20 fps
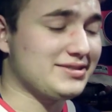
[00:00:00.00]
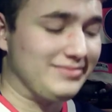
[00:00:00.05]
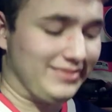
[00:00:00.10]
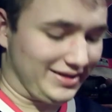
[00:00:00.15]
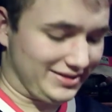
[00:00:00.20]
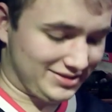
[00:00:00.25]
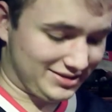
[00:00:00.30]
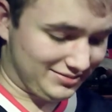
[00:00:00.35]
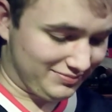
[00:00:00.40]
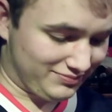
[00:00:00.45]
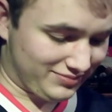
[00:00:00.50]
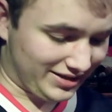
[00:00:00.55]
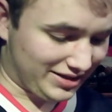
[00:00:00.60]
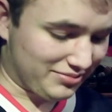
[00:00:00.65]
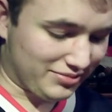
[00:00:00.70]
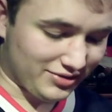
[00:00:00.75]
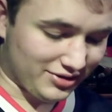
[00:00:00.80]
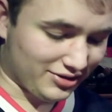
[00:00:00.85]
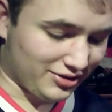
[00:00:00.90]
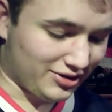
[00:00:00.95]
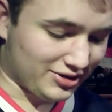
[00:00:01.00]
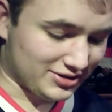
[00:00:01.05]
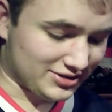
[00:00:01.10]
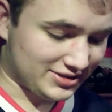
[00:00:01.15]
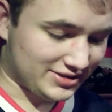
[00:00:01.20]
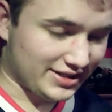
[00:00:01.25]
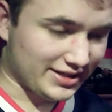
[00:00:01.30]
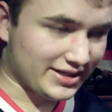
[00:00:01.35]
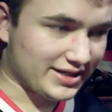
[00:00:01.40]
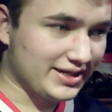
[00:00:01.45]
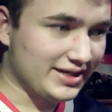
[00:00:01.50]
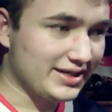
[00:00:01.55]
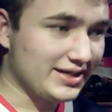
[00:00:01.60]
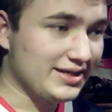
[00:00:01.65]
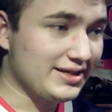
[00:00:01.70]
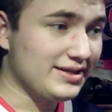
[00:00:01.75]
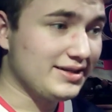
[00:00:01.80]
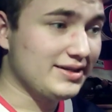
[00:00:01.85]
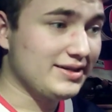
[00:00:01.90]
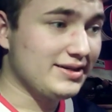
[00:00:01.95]
just played with a long stick.
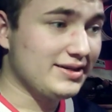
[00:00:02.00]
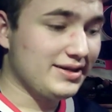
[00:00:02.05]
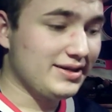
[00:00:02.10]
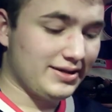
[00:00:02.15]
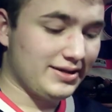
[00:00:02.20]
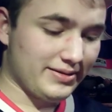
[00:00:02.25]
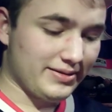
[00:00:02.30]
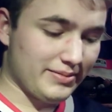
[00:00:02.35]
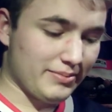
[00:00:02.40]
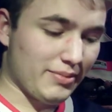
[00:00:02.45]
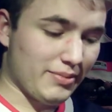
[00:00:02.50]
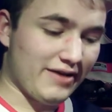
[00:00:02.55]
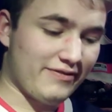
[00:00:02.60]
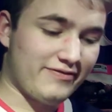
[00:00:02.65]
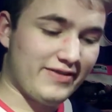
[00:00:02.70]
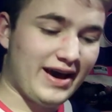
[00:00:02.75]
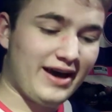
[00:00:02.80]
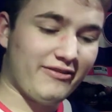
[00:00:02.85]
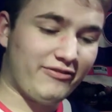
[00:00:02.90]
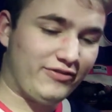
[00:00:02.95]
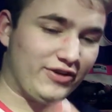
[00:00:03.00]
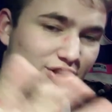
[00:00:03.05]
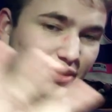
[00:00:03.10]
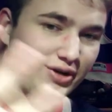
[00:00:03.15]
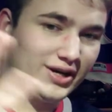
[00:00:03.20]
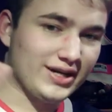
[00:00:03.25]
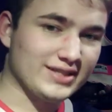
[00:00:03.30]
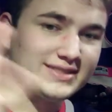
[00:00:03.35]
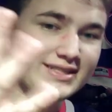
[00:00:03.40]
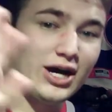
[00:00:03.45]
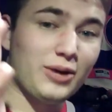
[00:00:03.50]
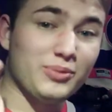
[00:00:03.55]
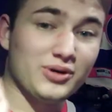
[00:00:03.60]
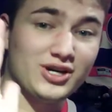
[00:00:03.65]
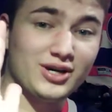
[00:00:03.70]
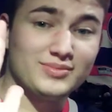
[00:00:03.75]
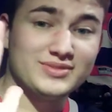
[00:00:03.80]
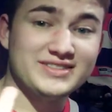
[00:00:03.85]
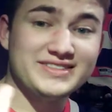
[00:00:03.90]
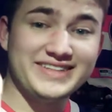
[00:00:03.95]
My fat finger has now
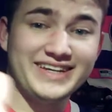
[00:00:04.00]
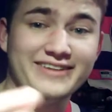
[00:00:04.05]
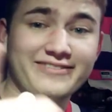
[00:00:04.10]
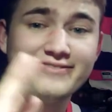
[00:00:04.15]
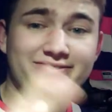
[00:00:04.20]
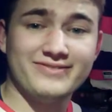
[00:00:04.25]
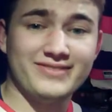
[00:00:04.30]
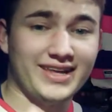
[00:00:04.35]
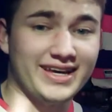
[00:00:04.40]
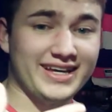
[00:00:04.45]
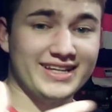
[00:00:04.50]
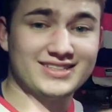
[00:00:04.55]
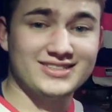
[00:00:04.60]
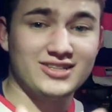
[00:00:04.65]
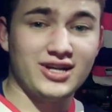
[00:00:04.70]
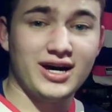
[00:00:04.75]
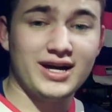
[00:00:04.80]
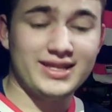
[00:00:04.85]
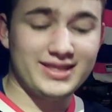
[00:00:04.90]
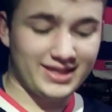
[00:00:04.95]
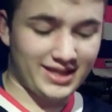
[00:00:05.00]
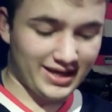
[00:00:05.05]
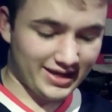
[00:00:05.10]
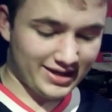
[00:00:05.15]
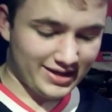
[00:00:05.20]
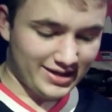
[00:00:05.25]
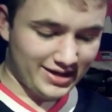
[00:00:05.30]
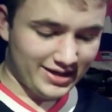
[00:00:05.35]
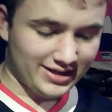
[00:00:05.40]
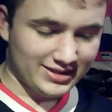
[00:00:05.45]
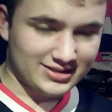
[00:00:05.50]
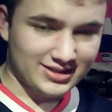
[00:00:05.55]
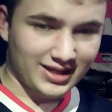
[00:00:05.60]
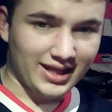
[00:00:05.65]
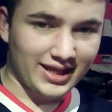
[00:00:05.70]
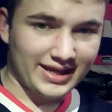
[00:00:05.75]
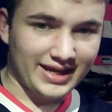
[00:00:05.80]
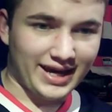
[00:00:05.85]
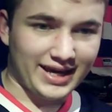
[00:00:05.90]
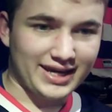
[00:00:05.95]
become stiff. Like it's not like
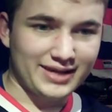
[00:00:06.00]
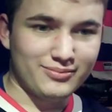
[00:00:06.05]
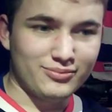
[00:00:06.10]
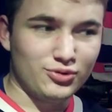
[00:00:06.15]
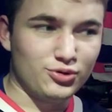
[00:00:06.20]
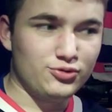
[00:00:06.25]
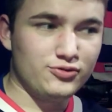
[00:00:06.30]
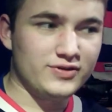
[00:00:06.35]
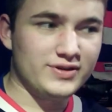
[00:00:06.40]
I can move